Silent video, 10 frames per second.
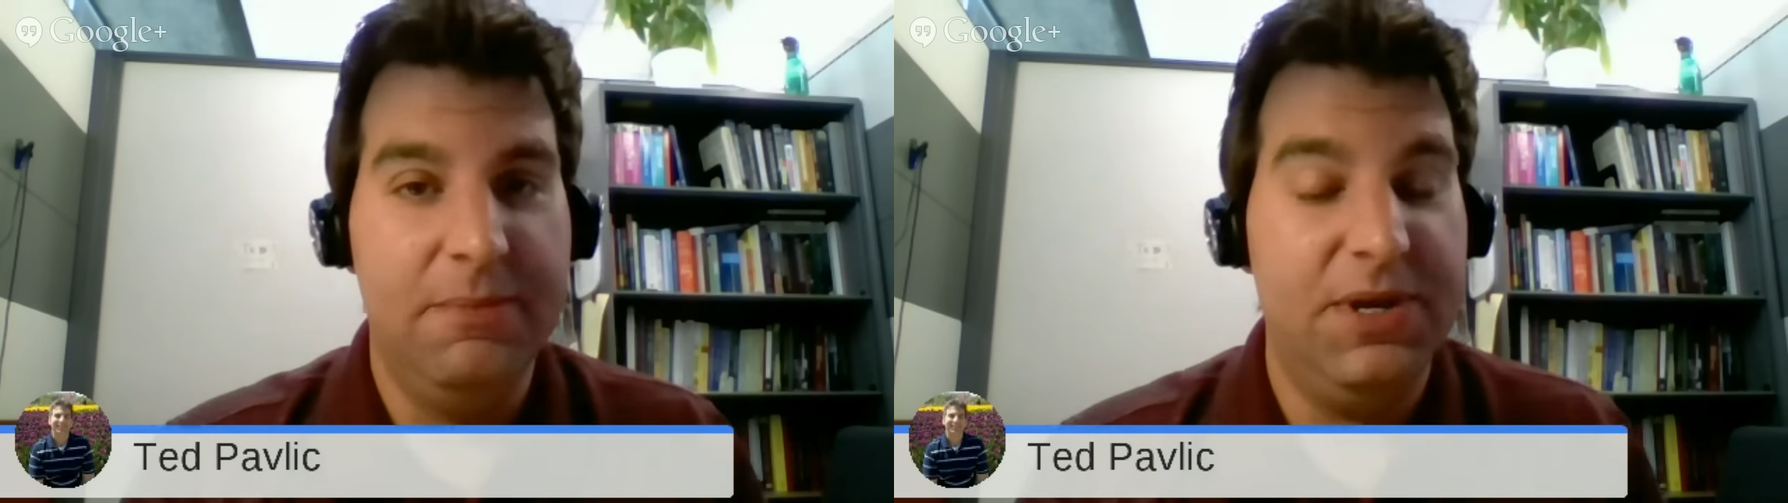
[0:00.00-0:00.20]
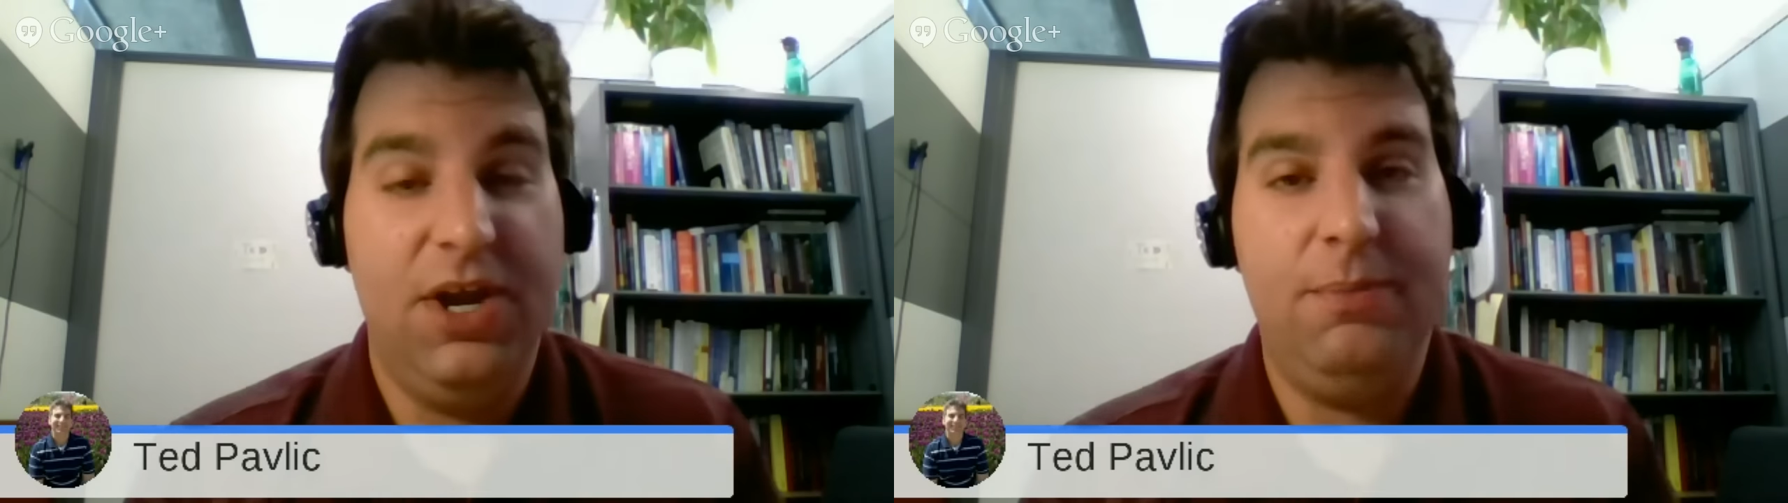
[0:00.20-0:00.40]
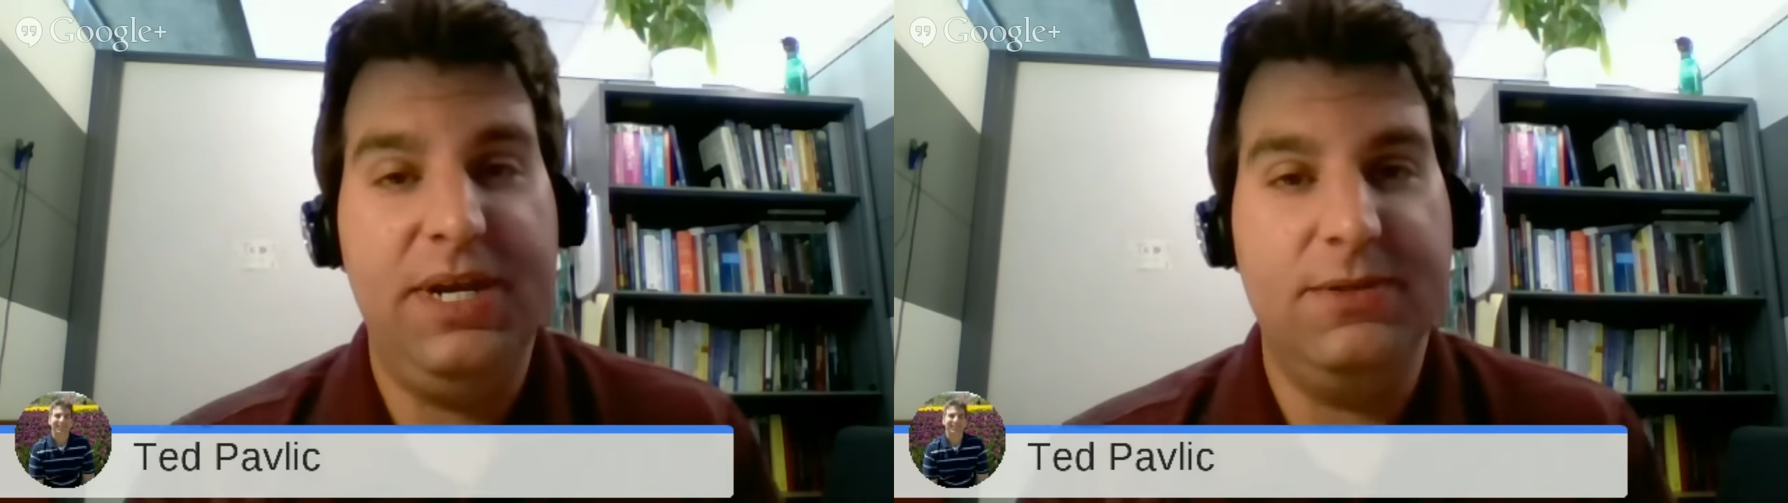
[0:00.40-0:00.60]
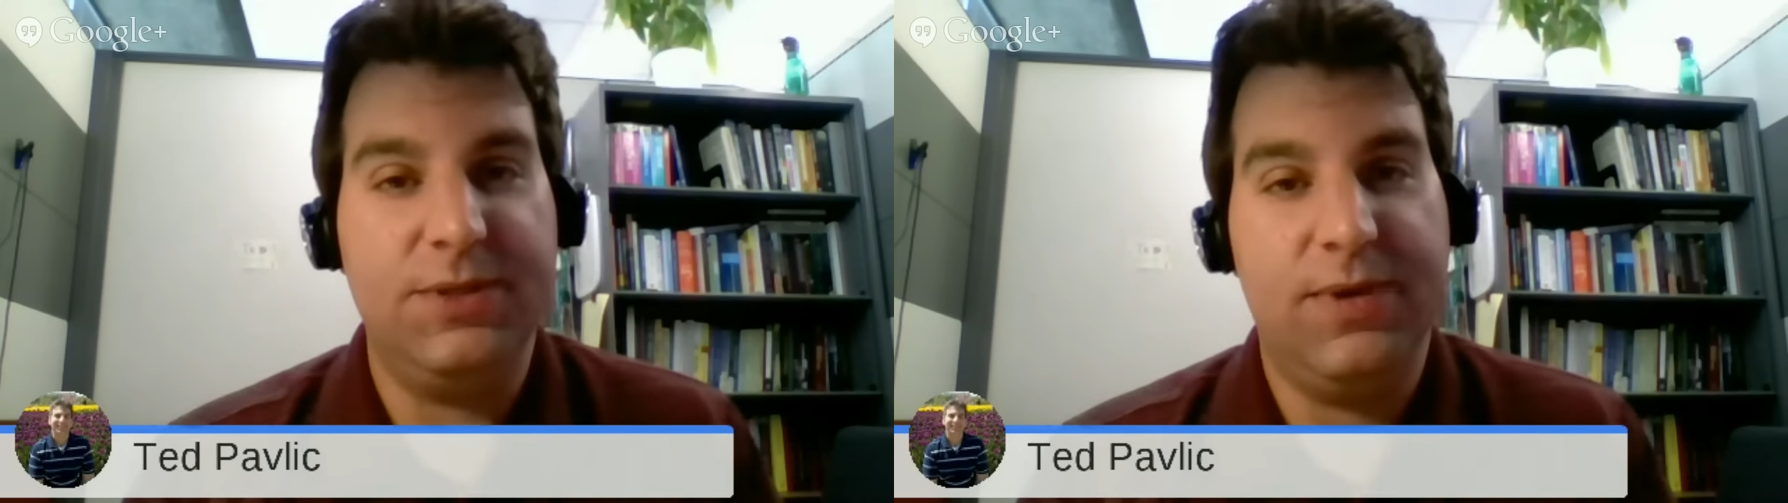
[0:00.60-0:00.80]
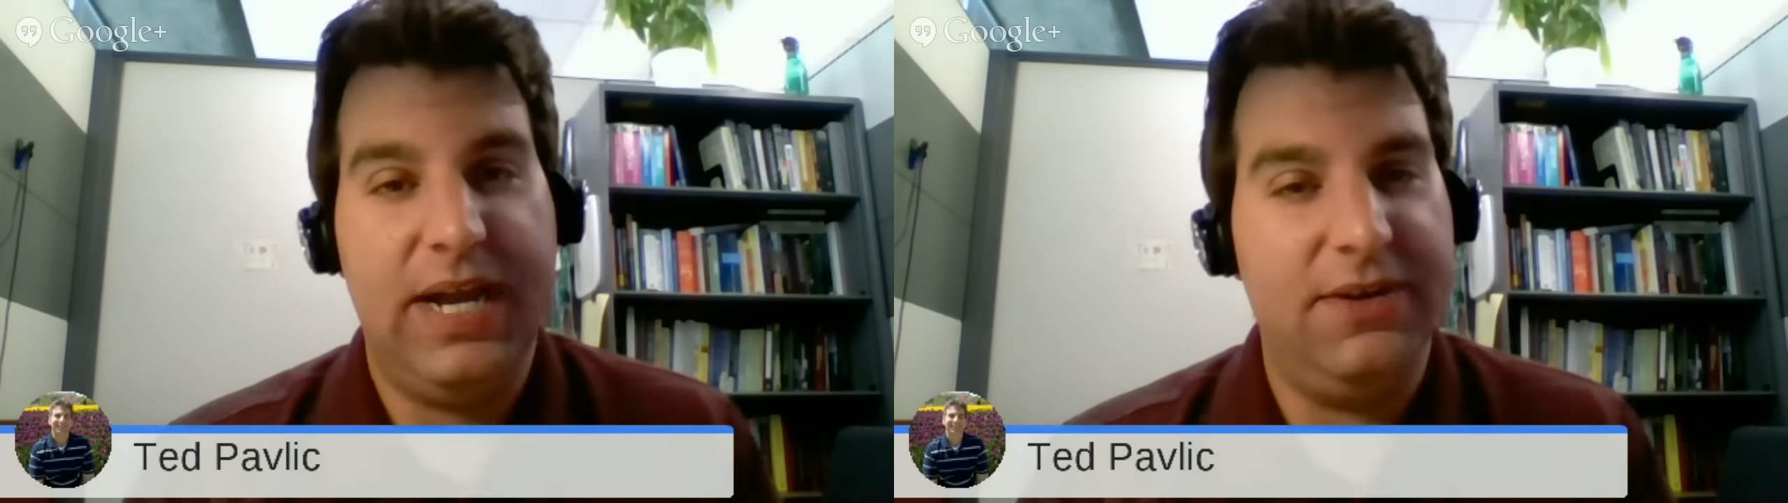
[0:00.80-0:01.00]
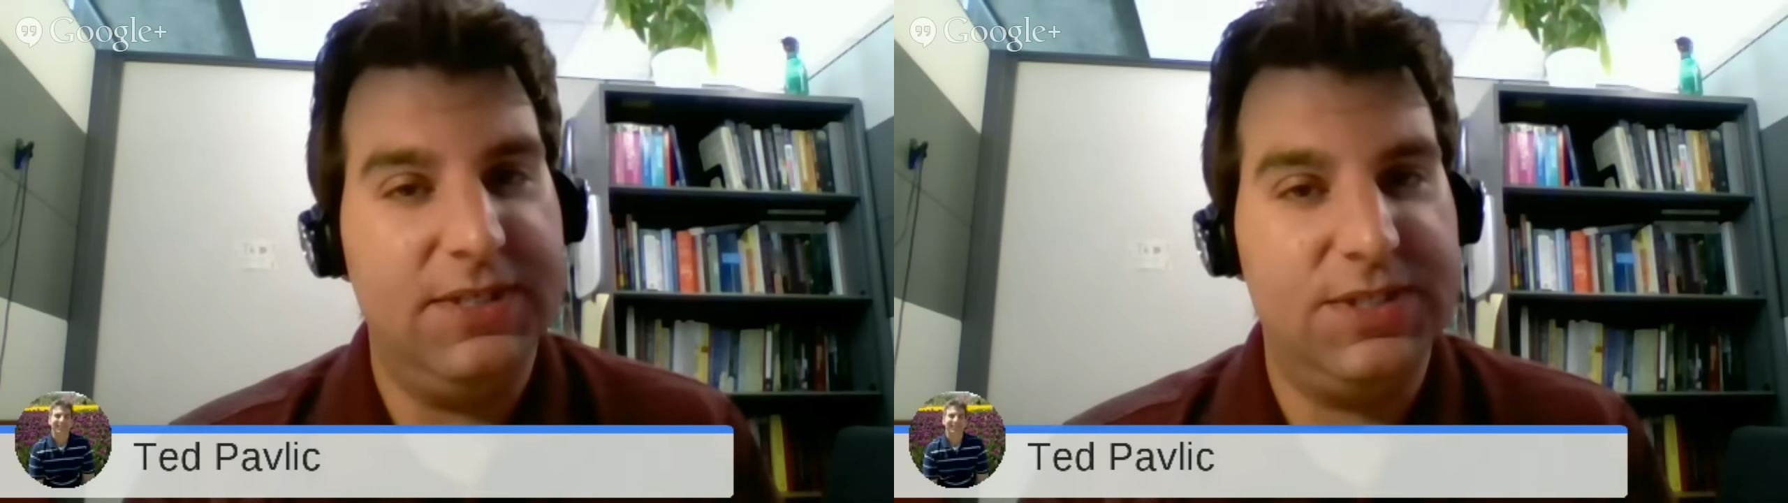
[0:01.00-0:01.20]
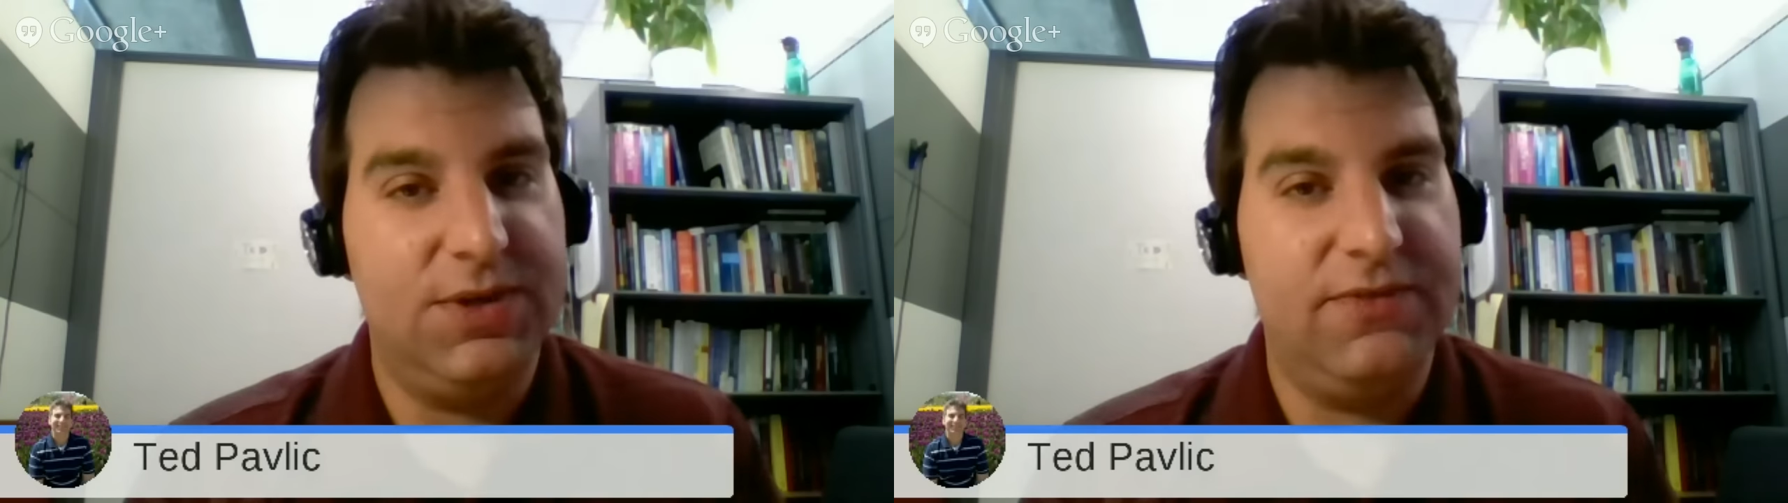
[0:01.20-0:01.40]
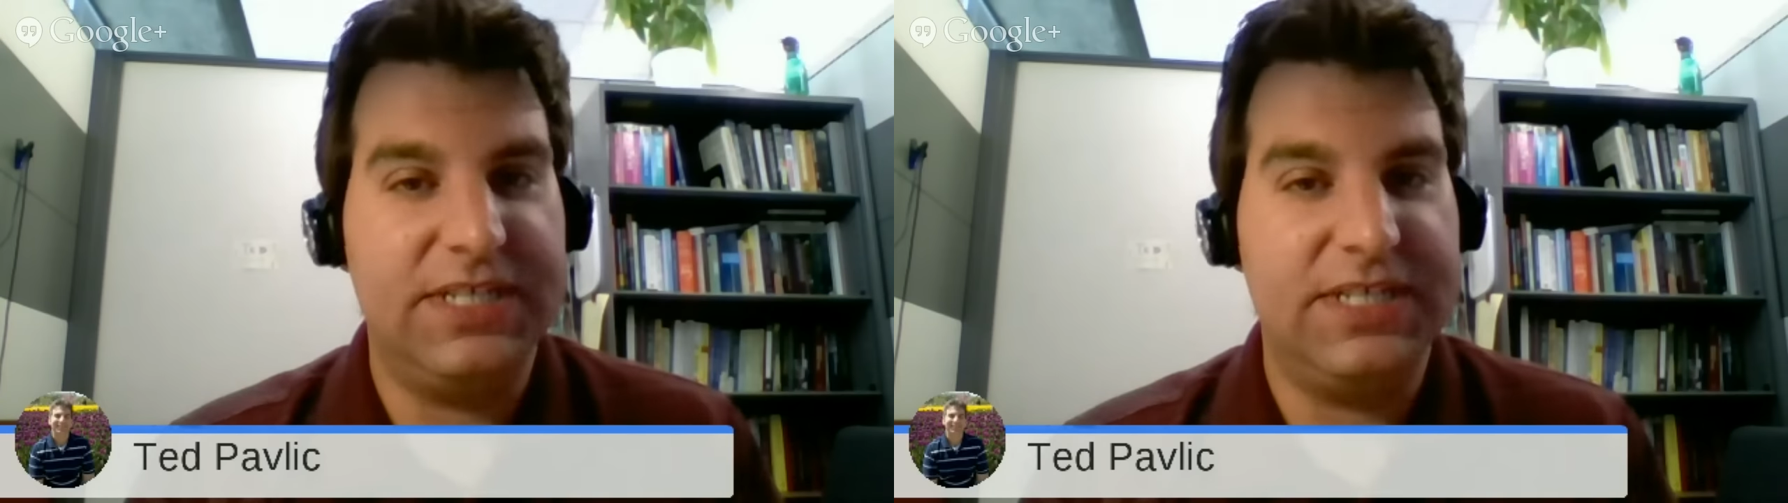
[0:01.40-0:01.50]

But nobody was around to sort of